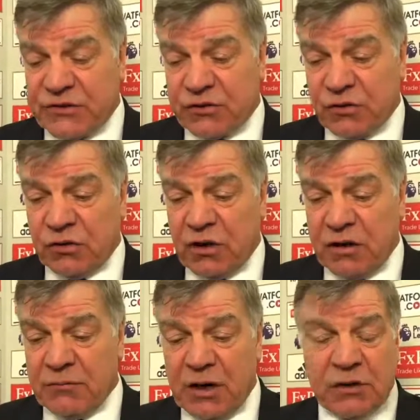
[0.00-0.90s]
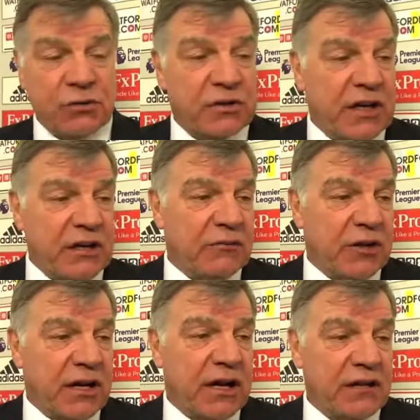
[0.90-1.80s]
to score like Michael Keane with
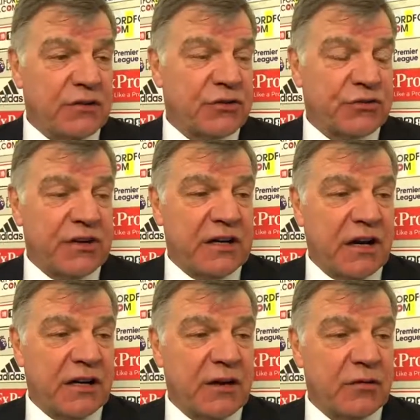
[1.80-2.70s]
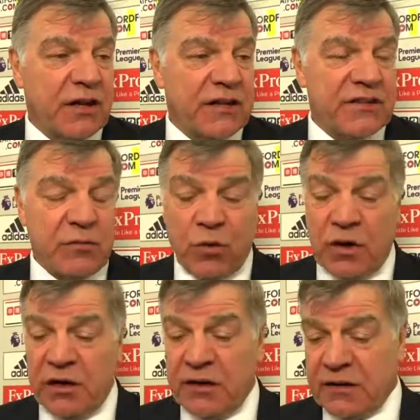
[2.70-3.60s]
an header just three yard out and ends it
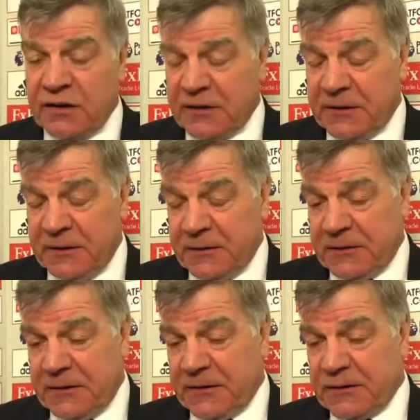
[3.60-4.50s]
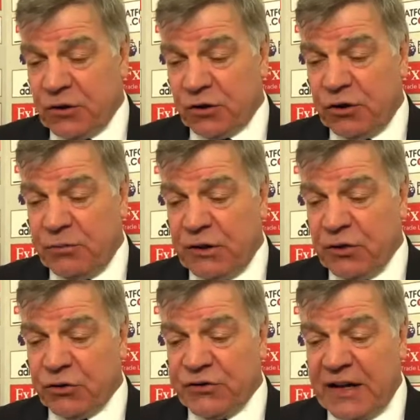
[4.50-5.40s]
wide, it's not going to be
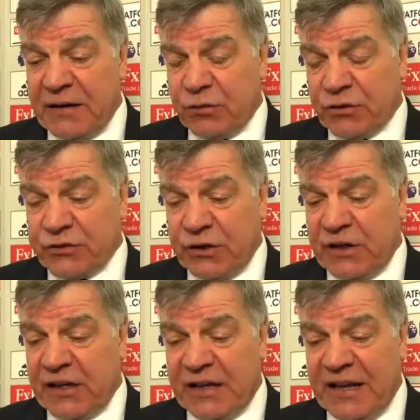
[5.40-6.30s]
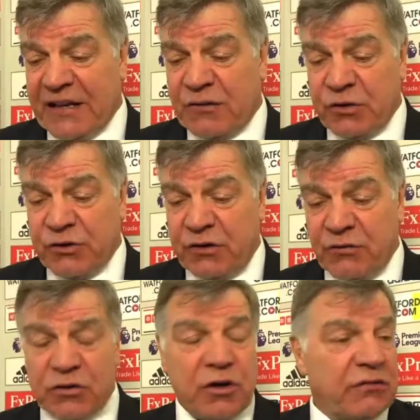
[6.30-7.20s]
your day. But certainly at the end, we should have
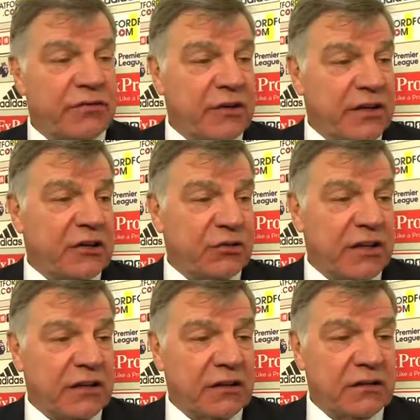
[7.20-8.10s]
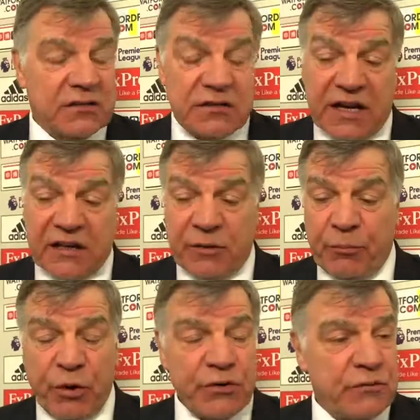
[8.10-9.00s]
gone for a nil nil and taken the
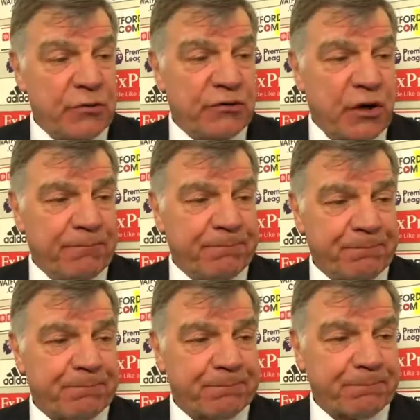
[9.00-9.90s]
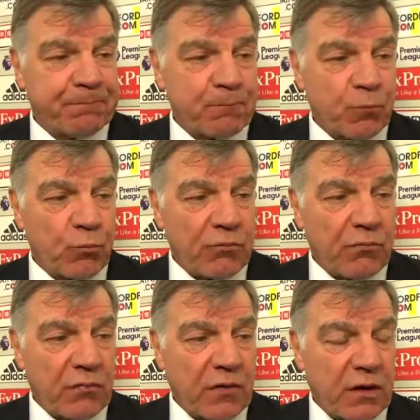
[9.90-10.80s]
point and moved on. You mentioned that
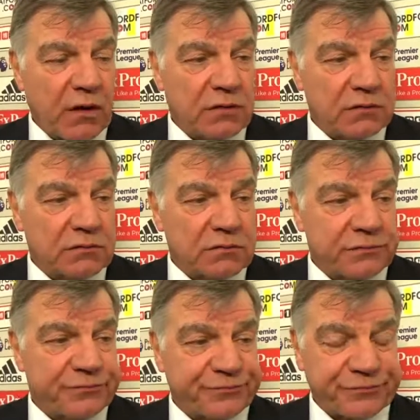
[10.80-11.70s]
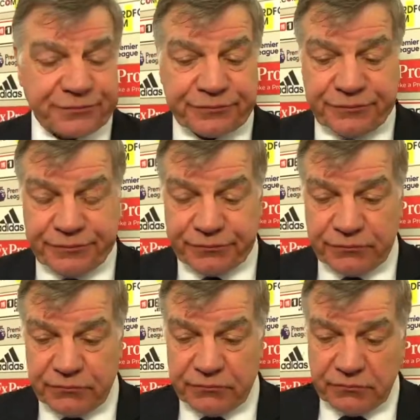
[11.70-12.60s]
terrible run of uh, away form.
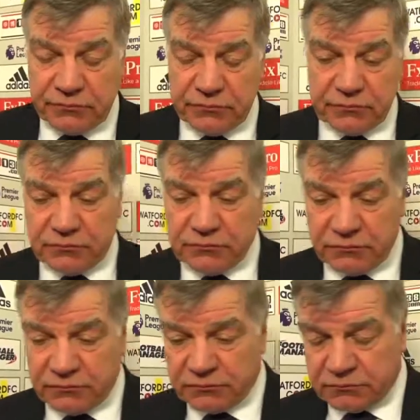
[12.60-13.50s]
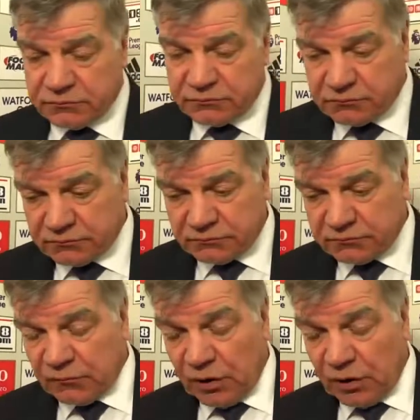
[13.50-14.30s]
It's something that has to be stopped, isn't it?